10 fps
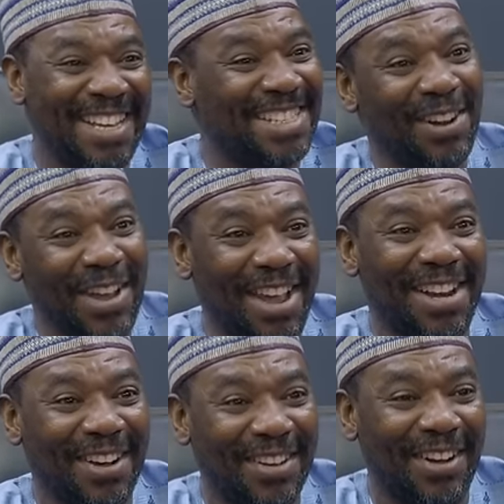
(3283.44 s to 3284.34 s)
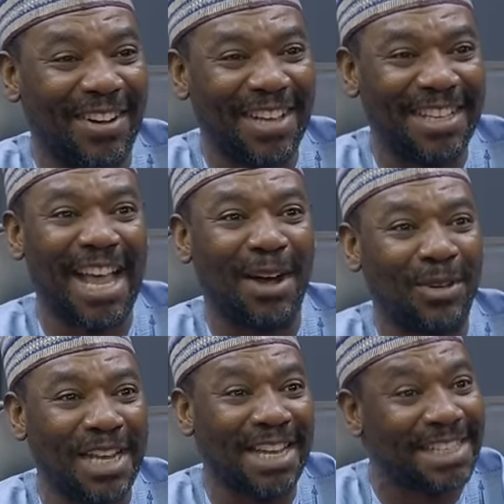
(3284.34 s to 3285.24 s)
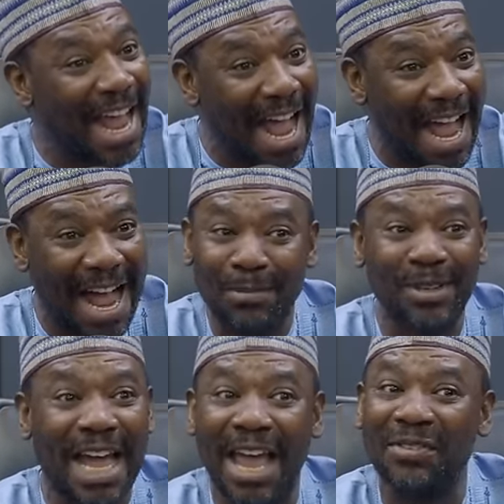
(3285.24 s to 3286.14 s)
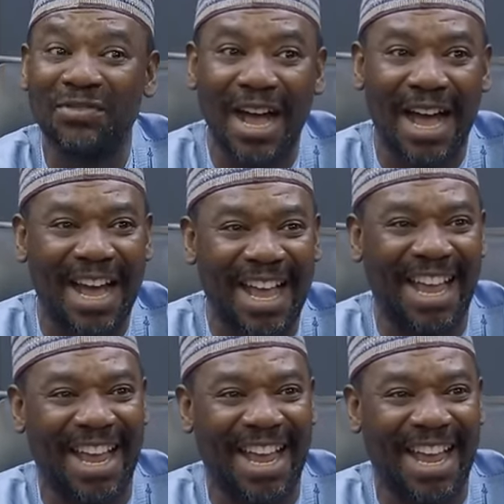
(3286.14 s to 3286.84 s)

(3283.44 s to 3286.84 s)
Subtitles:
He said, where did they go? He said, Abuja. He said, Abuja, if I.